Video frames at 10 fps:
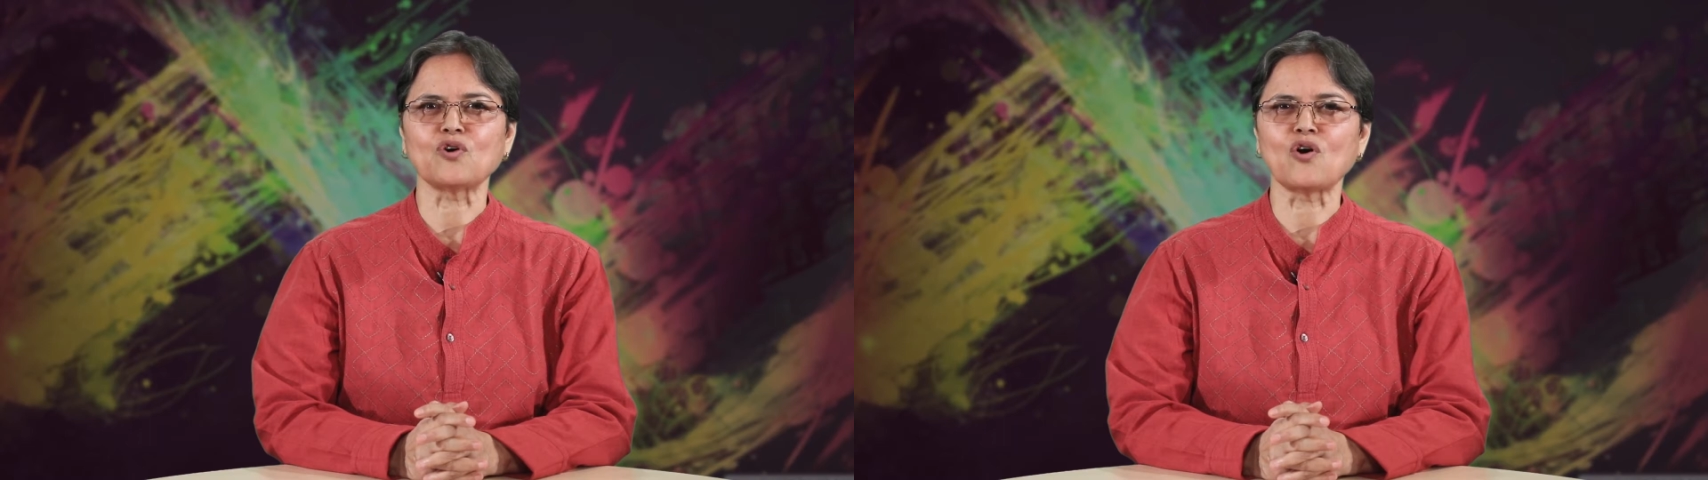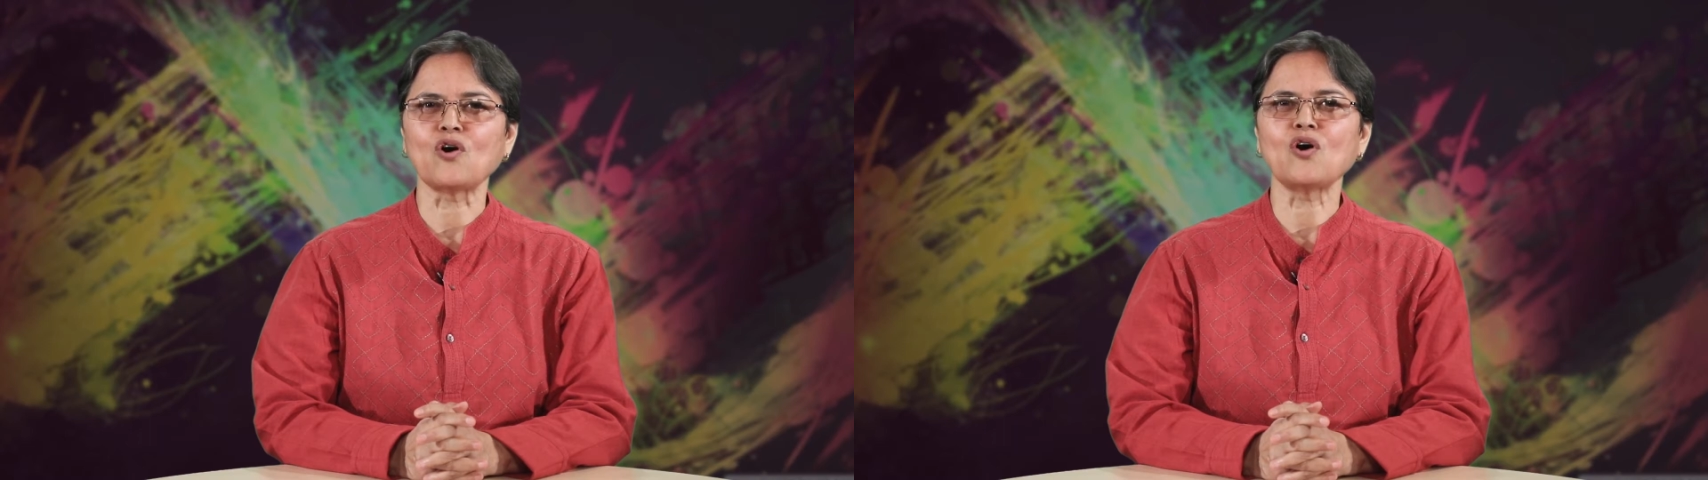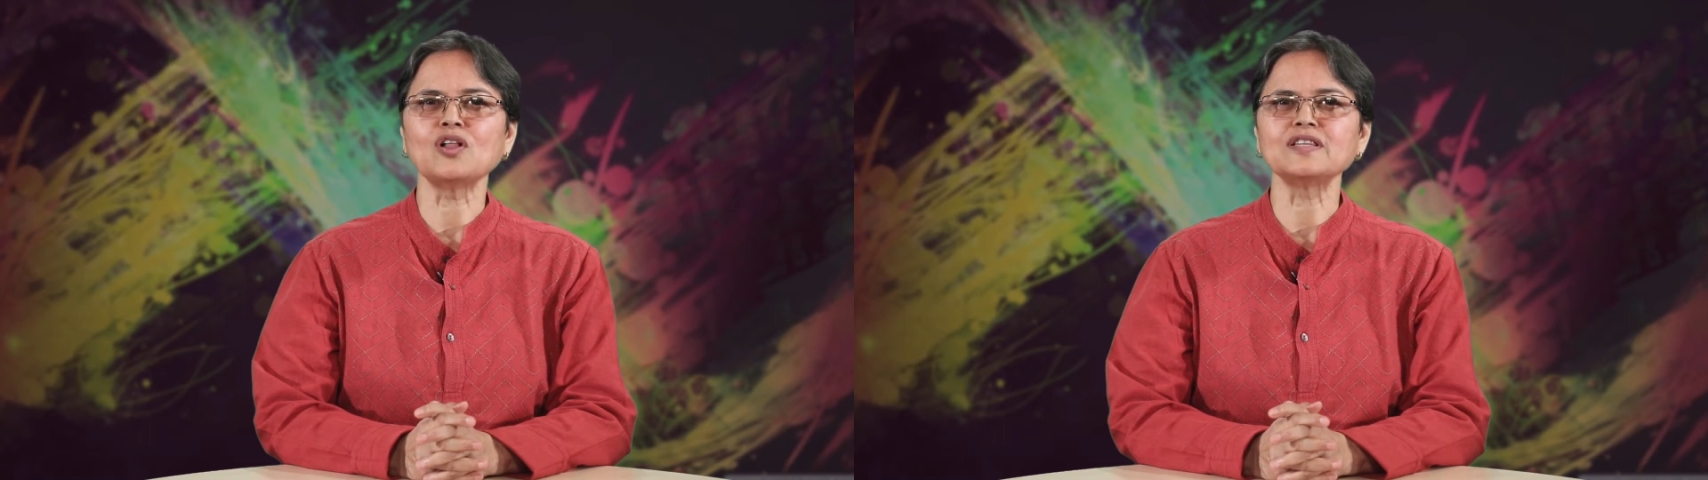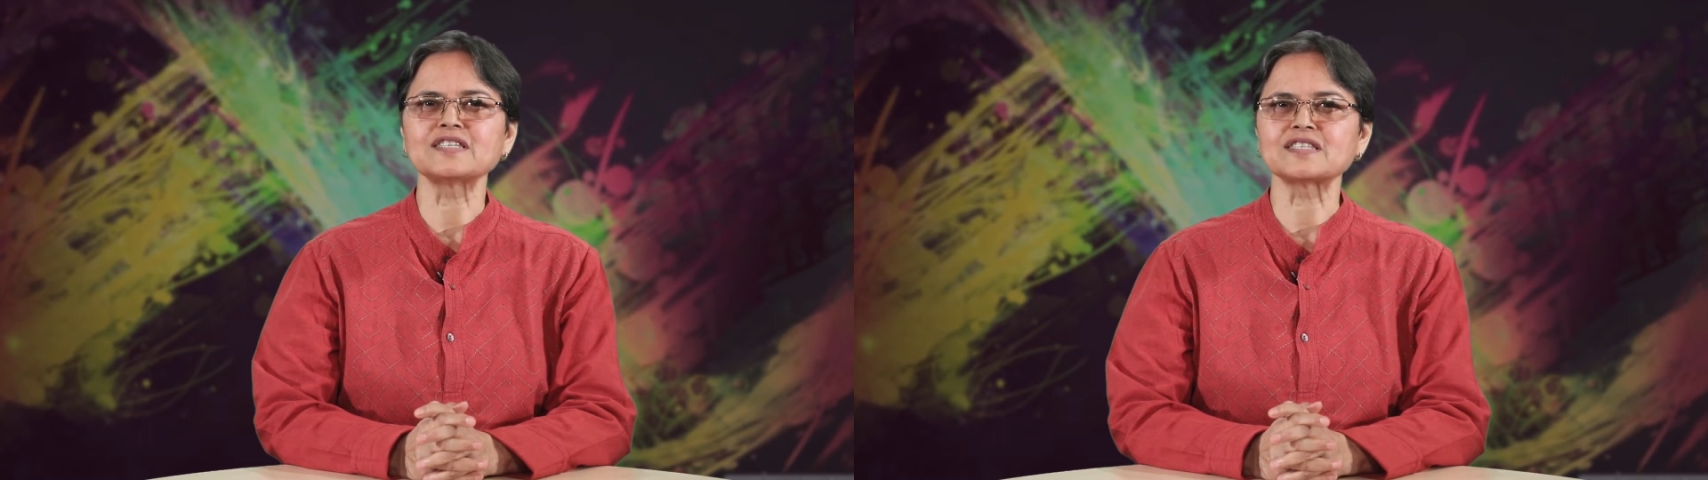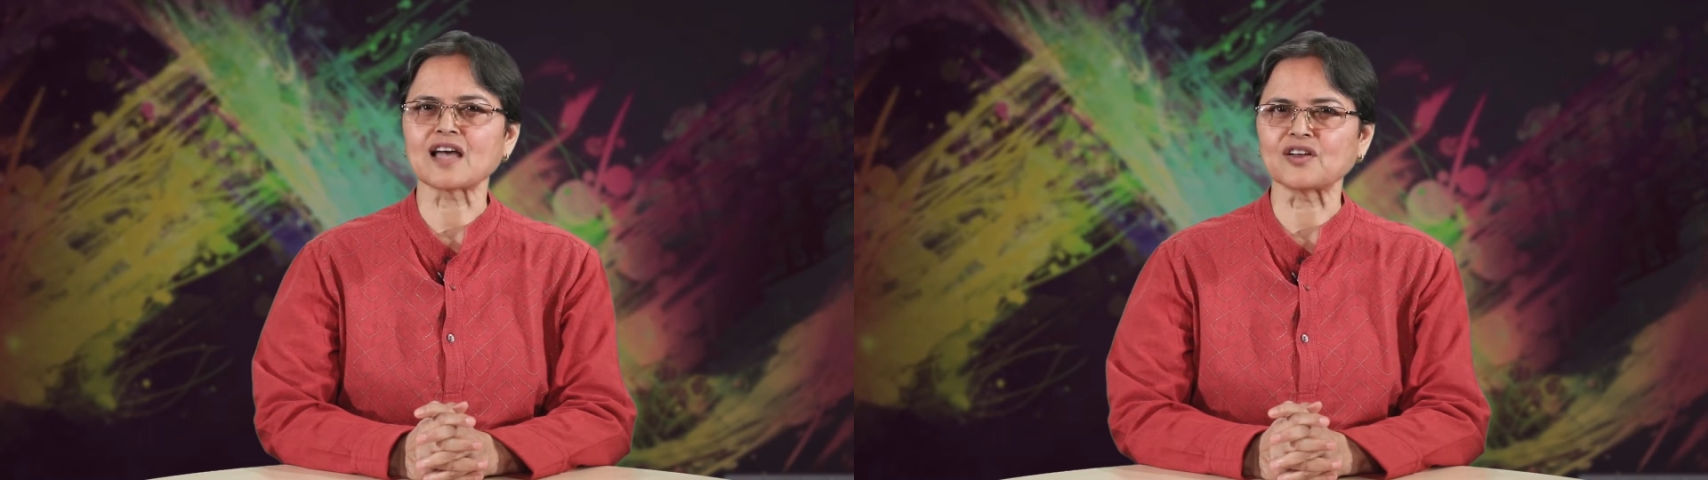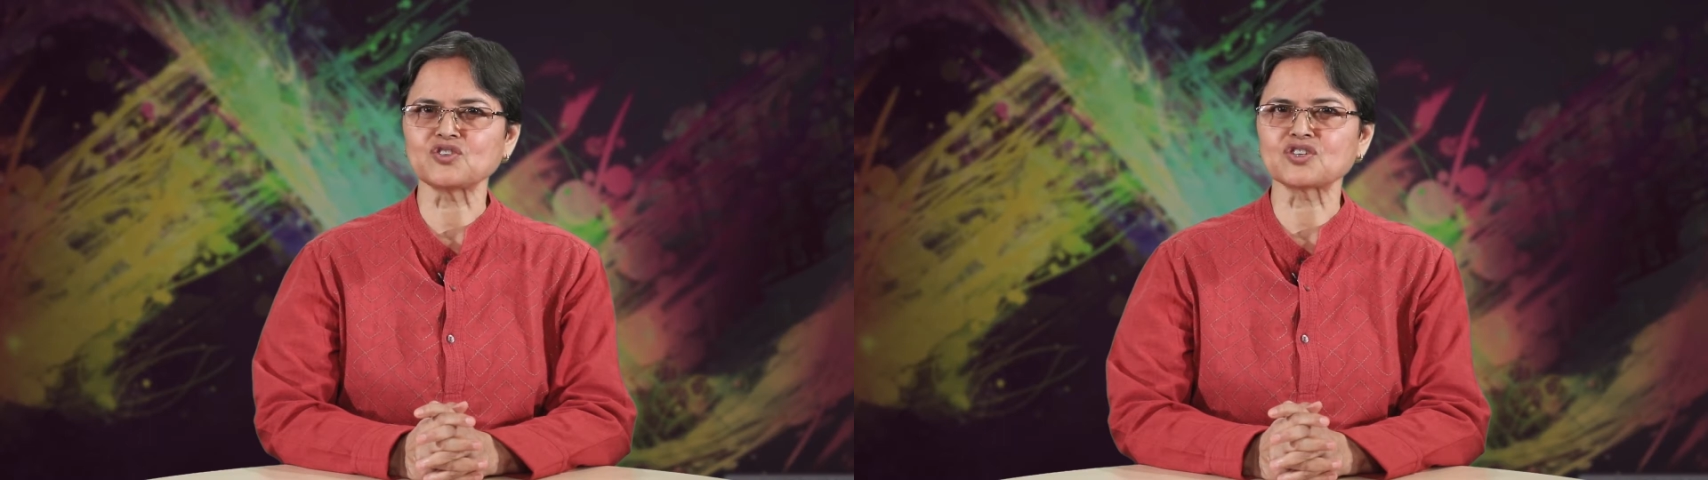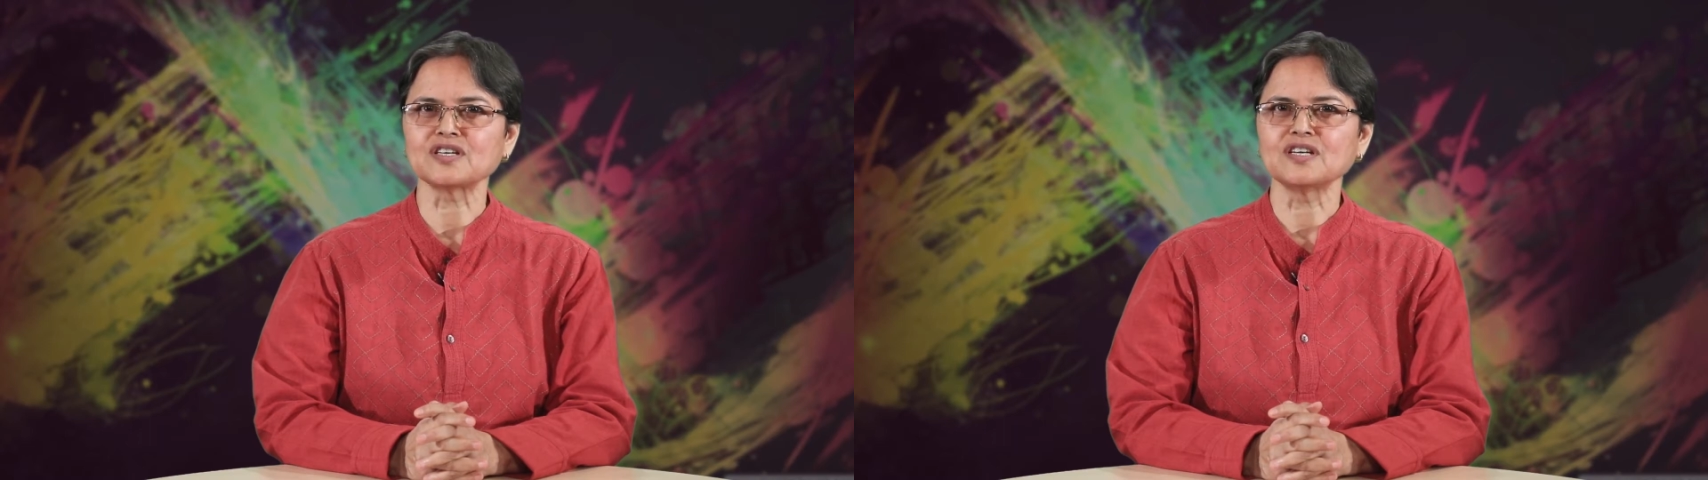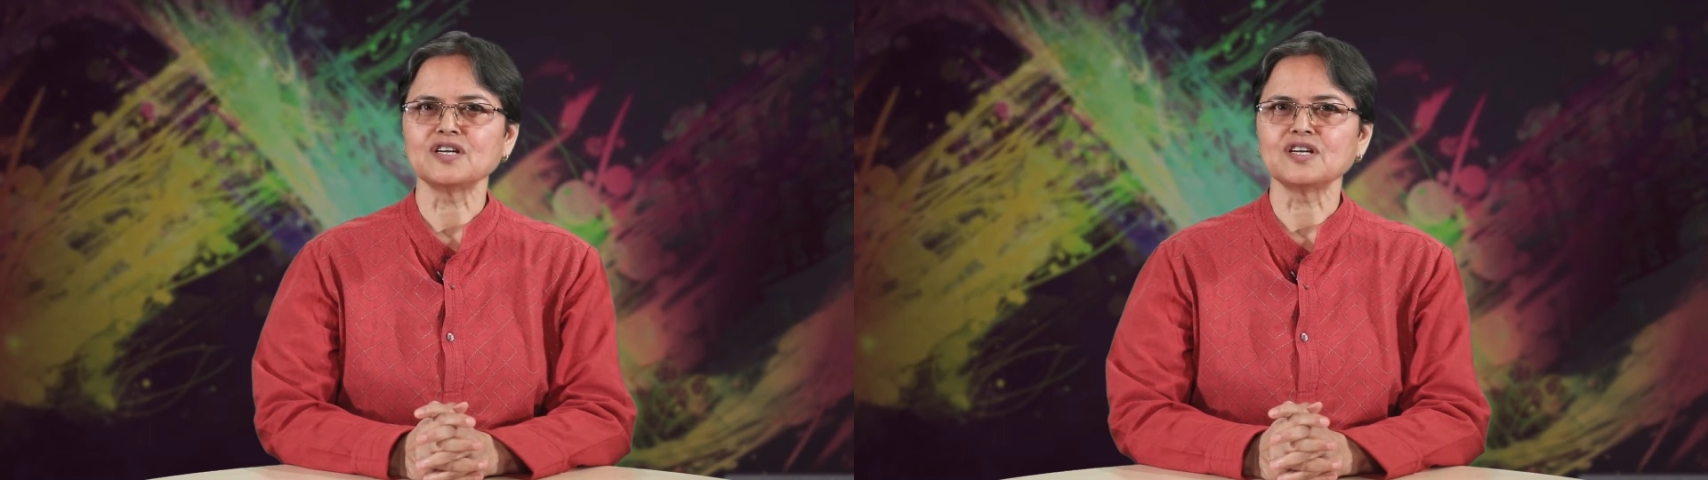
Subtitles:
all such